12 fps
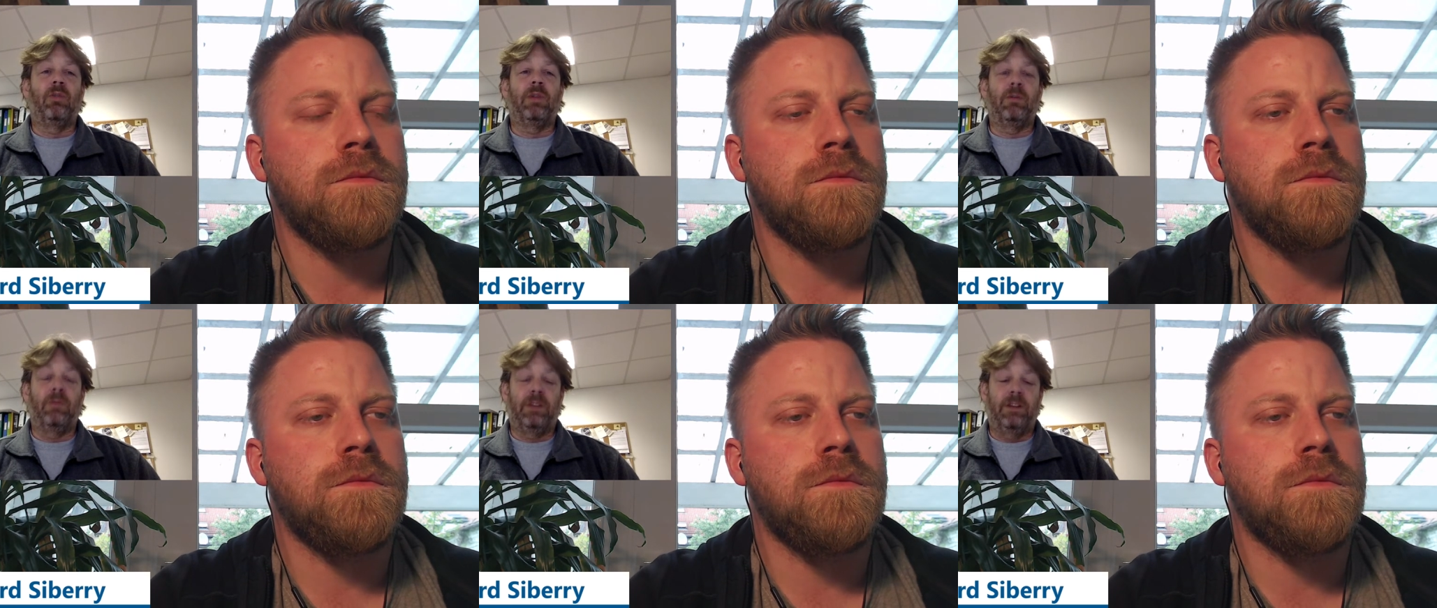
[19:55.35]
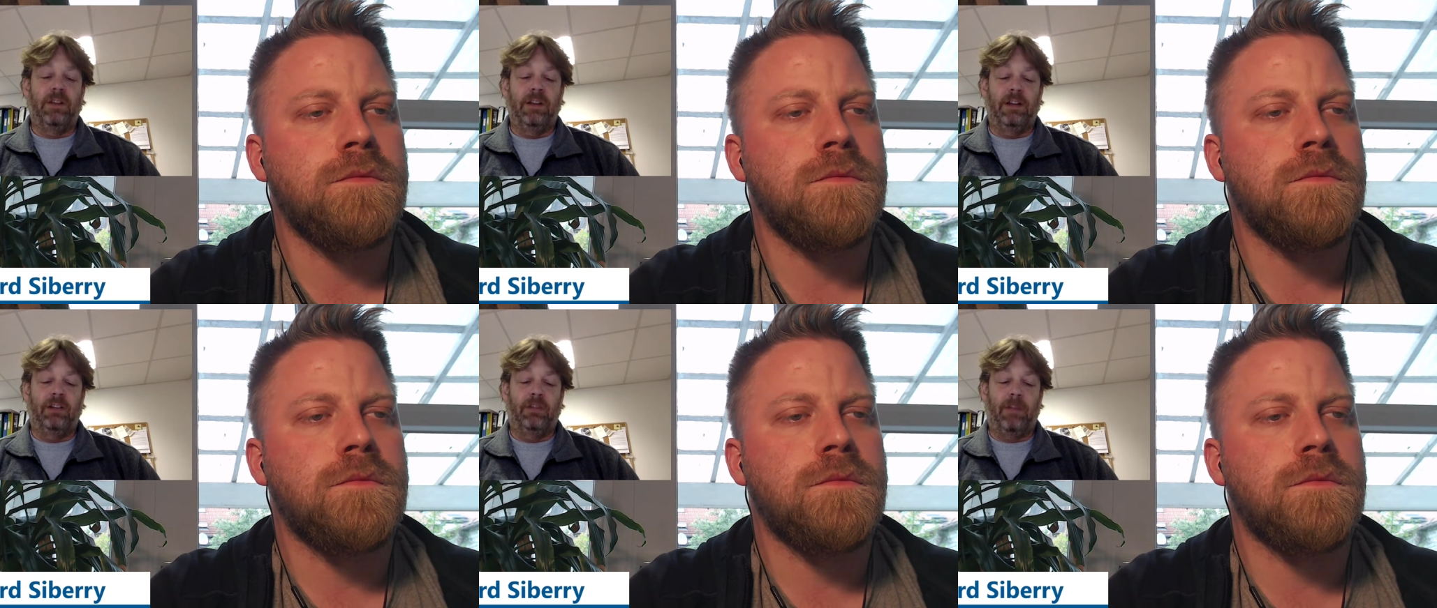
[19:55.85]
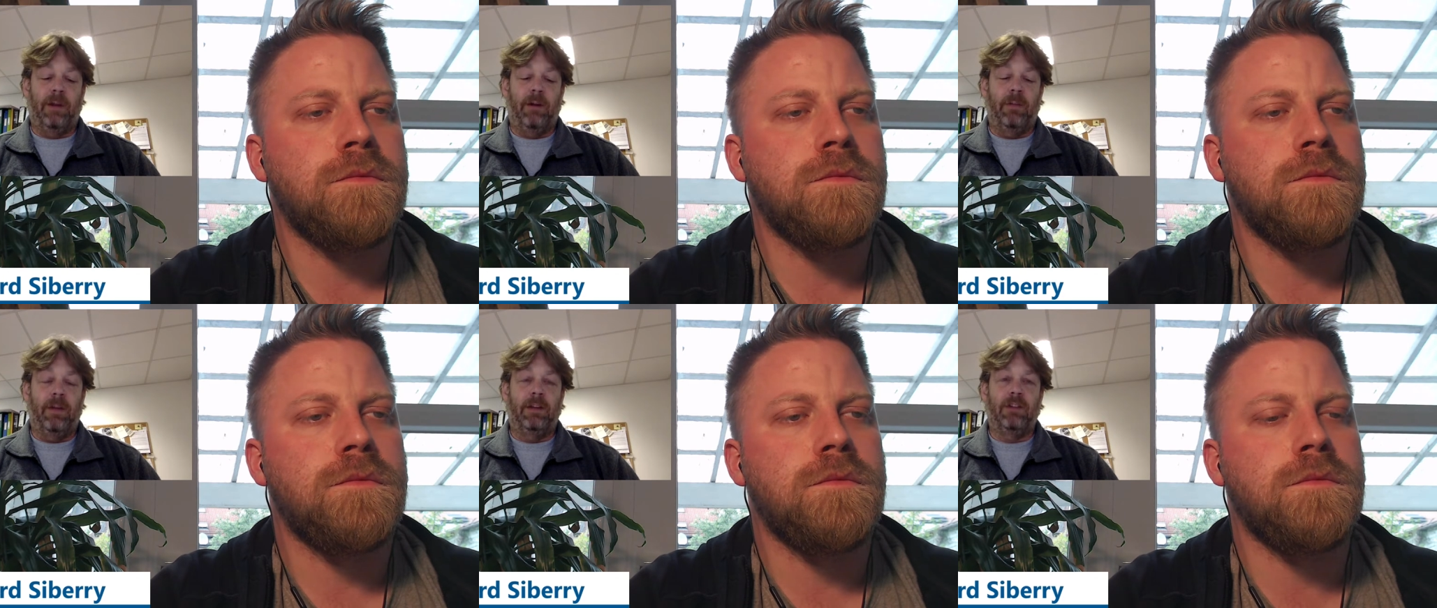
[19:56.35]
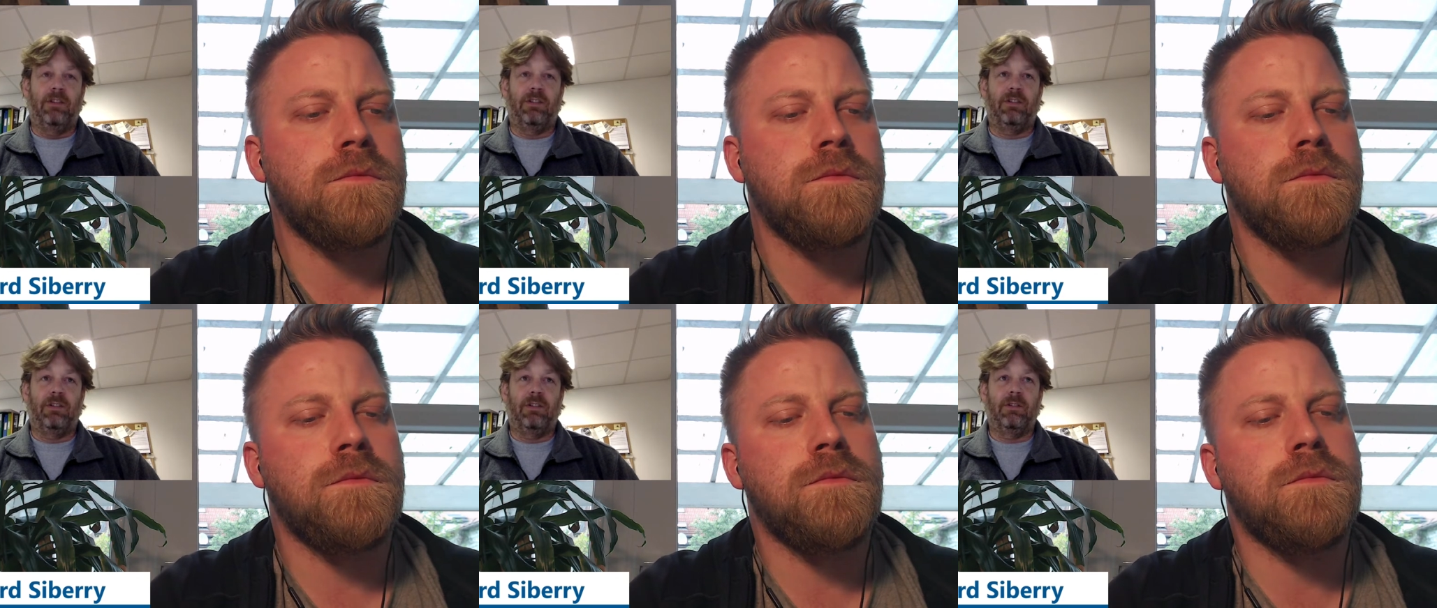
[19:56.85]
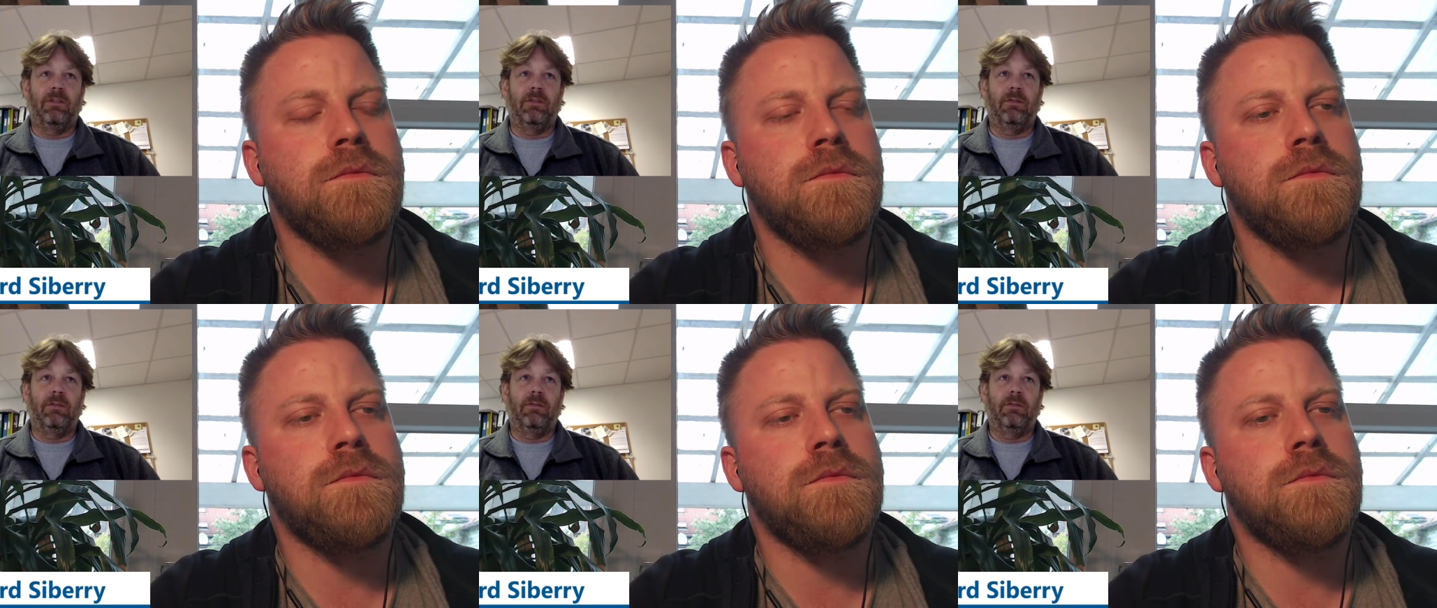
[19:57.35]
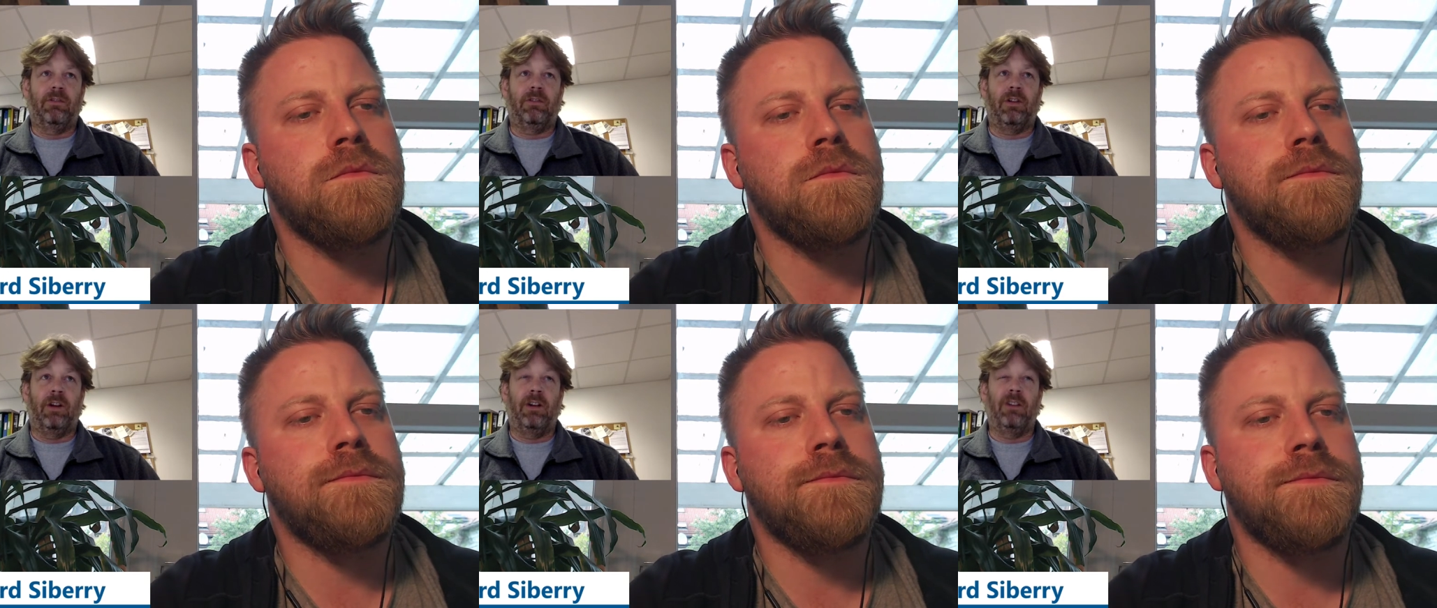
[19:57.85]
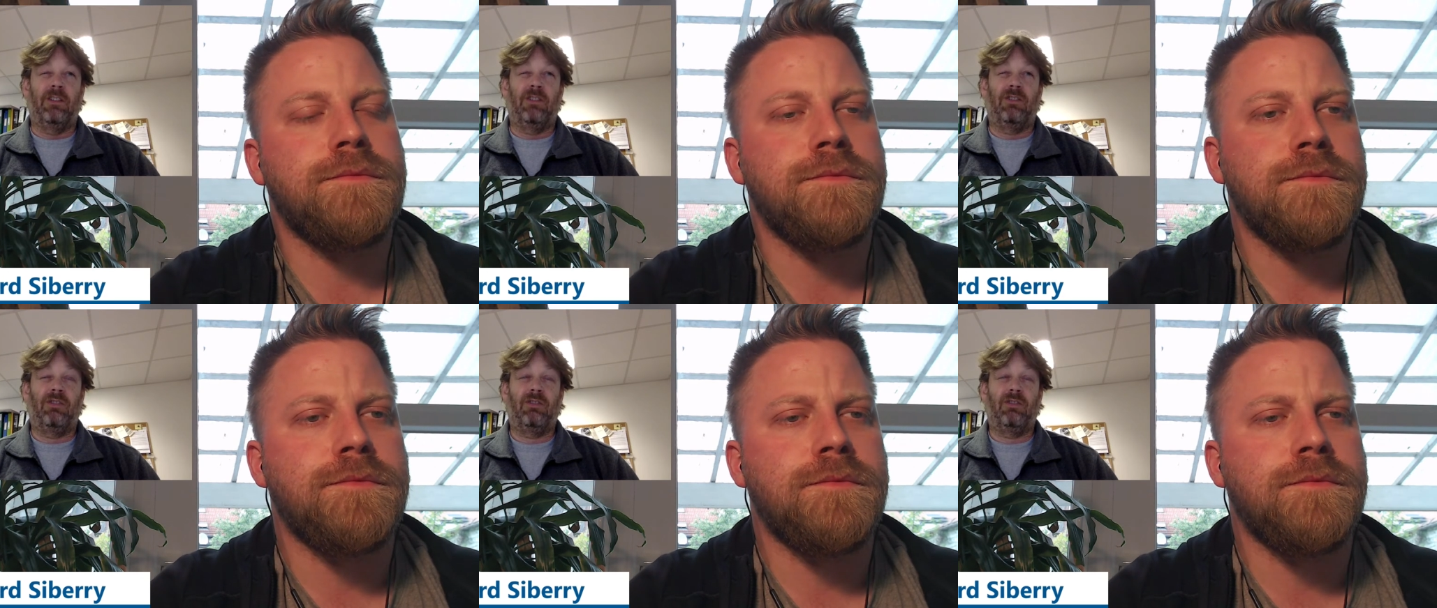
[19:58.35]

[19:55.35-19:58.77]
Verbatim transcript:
Speaker 1: We did an experiment started